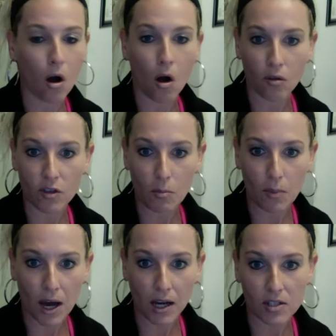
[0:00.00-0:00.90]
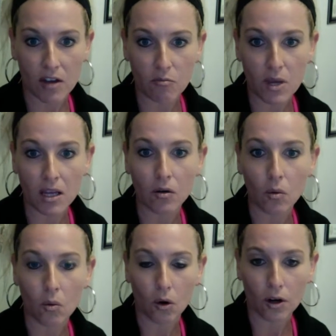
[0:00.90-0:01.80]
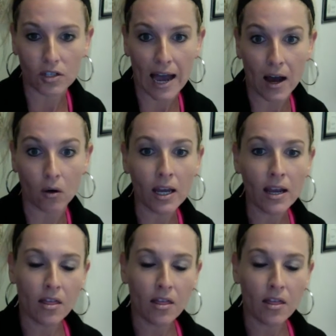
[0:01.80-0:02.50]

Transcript: all of the bugs have been worked out.